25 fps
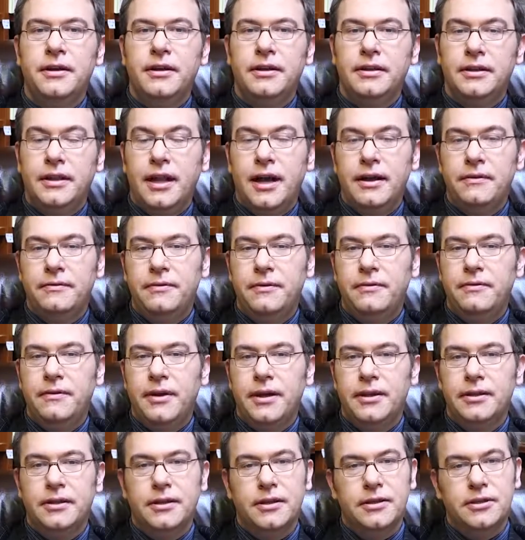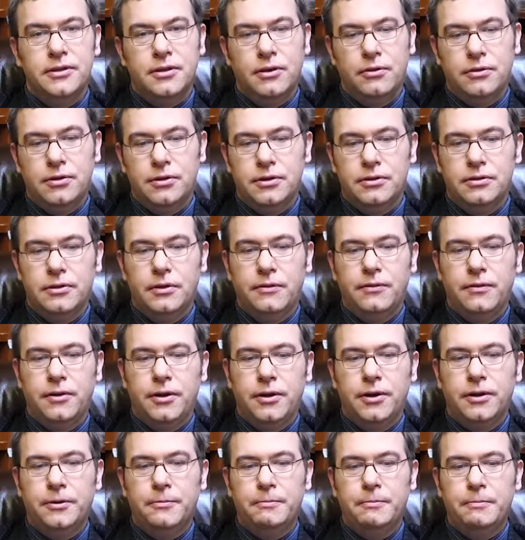life event, and so on and so
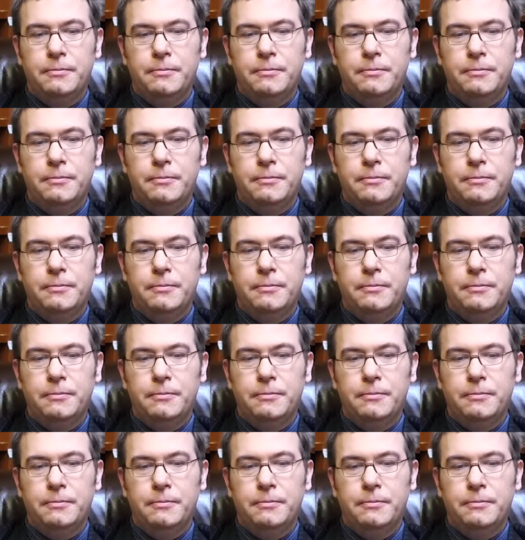forth.